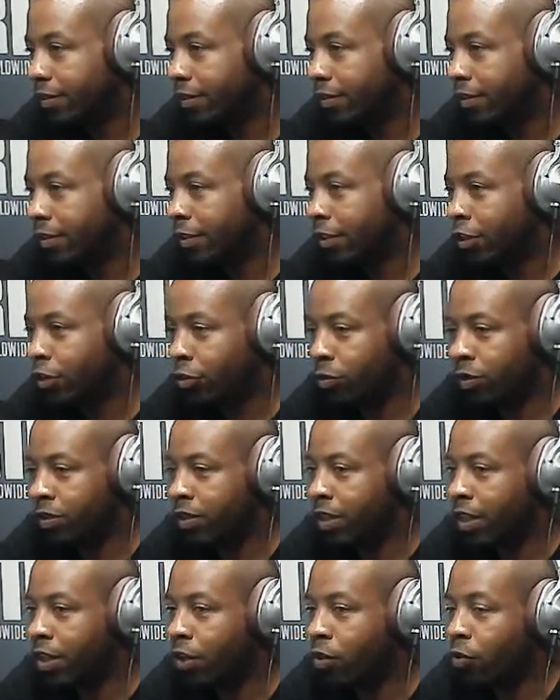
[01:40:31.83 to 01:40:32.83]
You know, it's
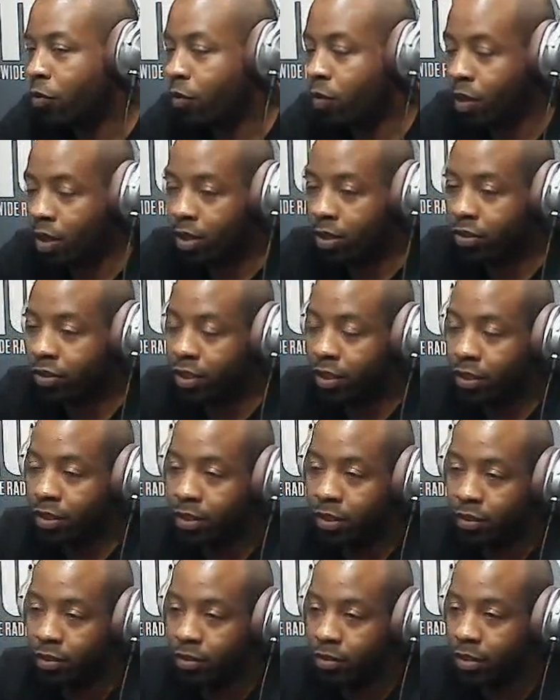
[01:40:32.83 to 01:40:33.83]
like, oh, we're gonna shut
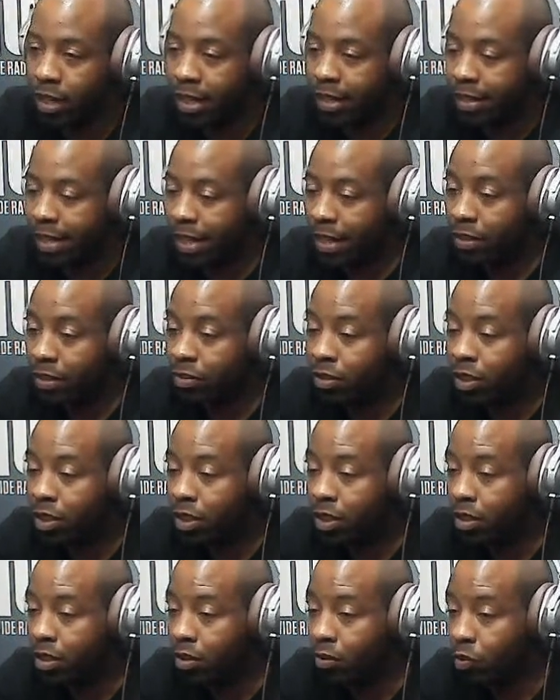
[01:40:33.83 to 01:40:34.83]
this state down.
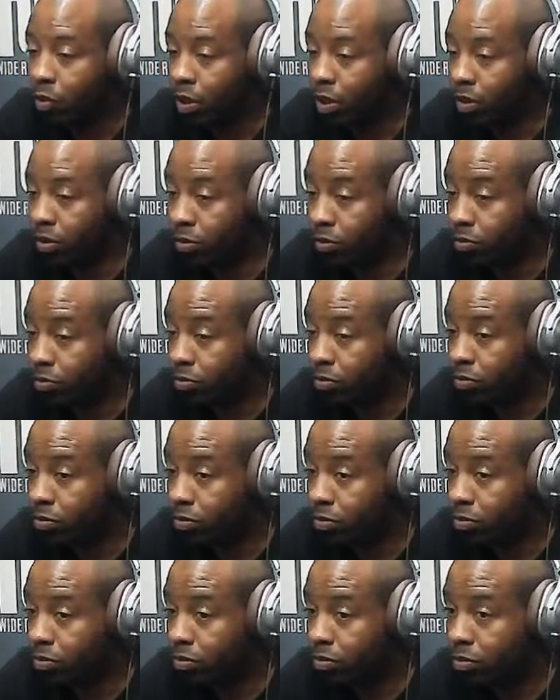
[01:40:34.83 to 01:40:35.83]
Well,
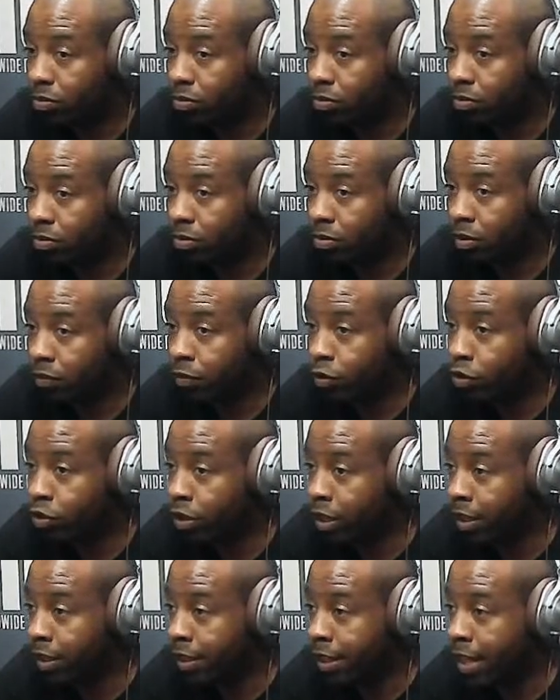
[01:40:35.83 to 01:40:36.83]
if you
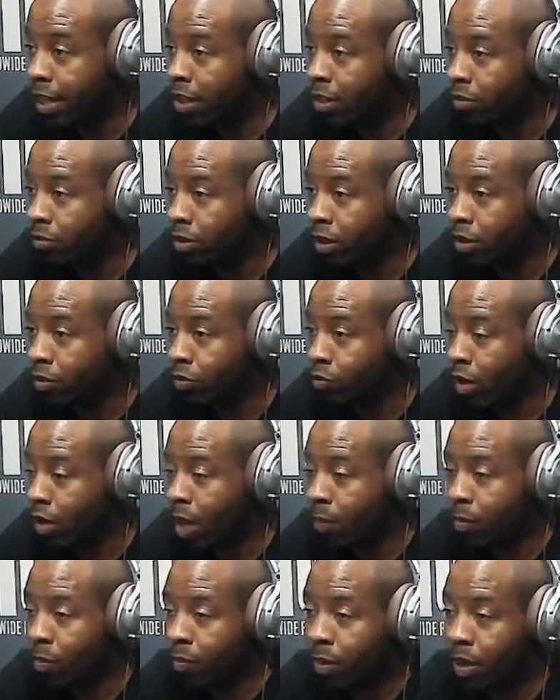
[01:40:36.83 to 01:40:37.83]
shut it down, then how am
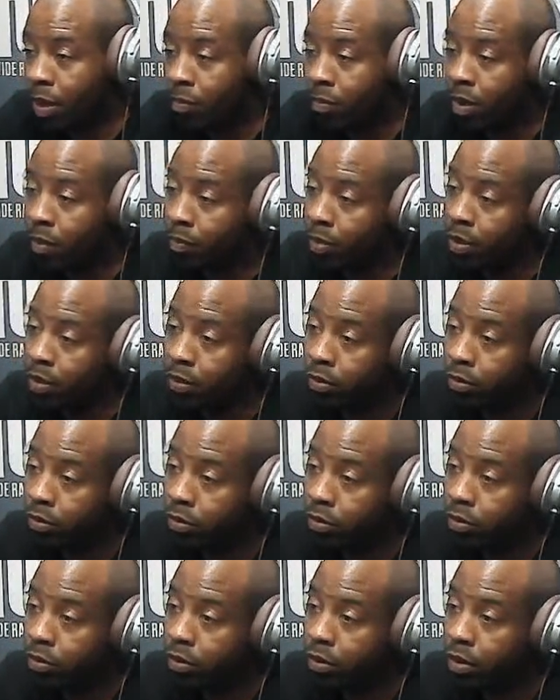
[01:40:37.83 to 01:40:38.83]
I gonna pay my bills?
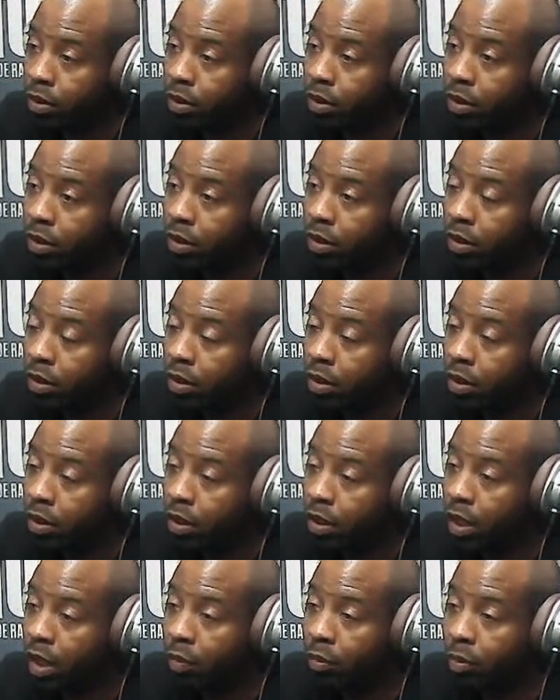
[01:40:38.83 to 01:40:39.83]

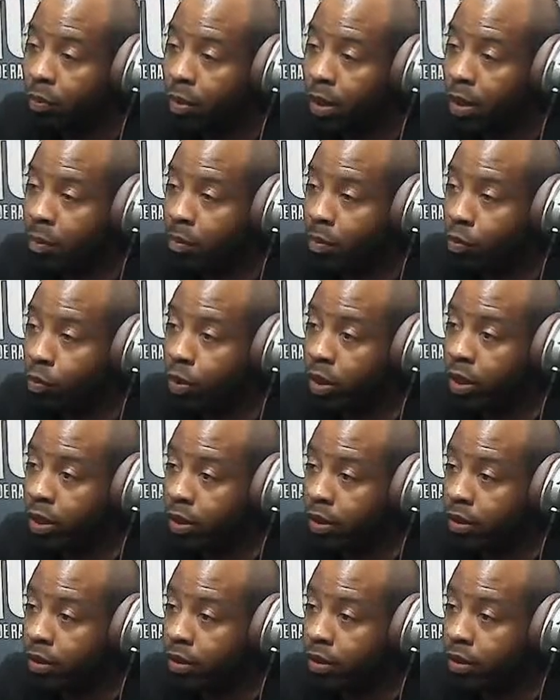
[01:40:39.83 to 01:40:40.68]
How am I gonna pay my rent?